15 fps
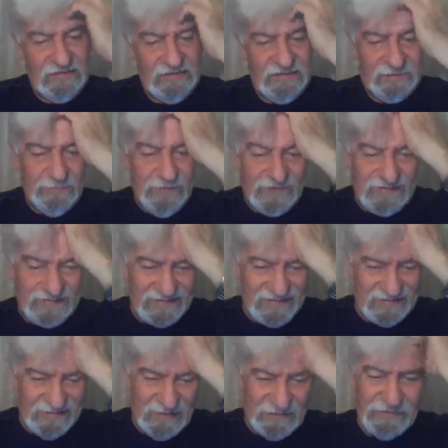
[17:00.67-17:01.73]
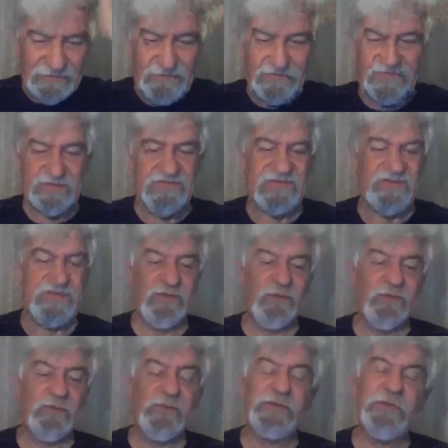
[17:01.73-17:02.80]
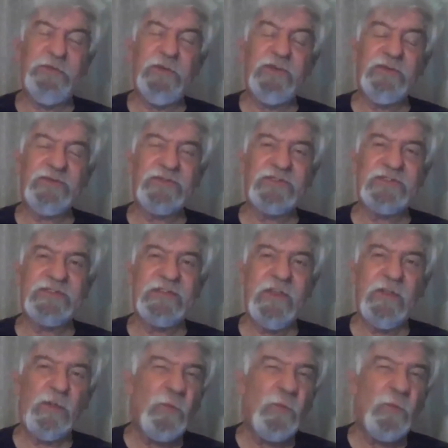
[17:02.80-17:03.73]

It makes no difference what follows the